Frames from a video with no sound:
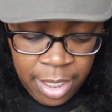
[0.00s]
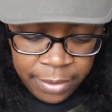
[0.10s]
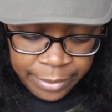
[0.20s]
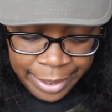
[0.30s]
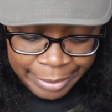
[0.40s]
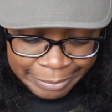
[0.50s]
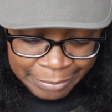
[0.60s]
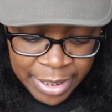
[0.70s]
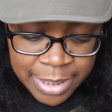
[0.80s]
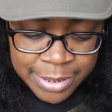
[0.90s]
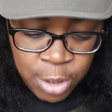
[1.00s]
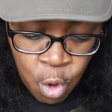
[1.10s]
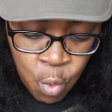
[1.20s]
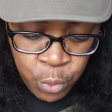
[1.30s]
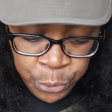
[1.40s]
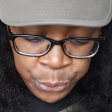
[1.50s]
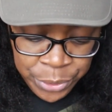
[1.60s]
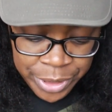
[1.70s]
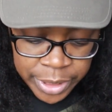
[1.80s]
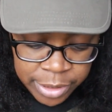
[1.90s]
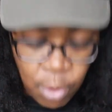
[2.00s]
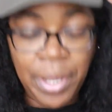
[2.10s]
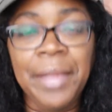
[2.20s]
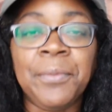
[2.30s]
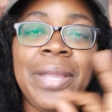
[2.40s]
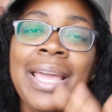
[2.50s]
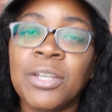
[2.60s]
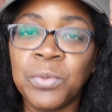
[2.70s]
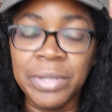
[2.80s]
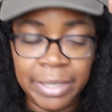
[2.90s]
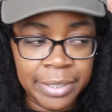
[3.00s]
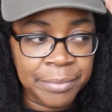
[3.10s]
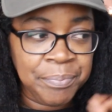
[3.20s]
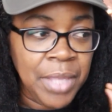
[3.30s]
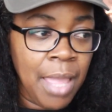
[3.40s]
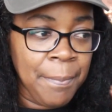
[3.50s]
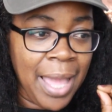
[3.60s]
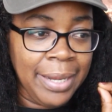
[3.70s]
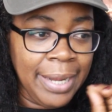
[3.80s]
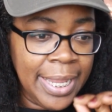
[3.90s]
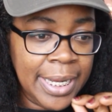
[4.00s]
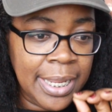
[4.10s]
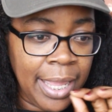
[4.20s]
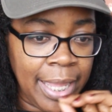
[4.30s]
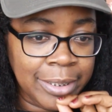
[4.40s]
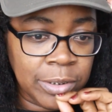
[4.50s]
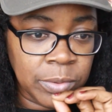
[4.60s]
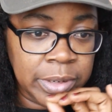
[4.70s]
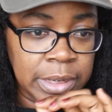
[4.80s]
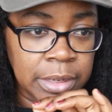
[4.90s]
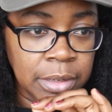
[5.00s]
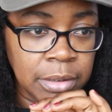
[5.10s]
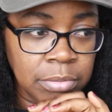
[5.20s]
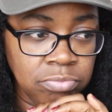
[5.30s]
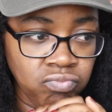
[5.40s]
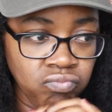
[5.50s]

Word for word: Okay, so who is... Okay, we got to do the lady. My lady actor is...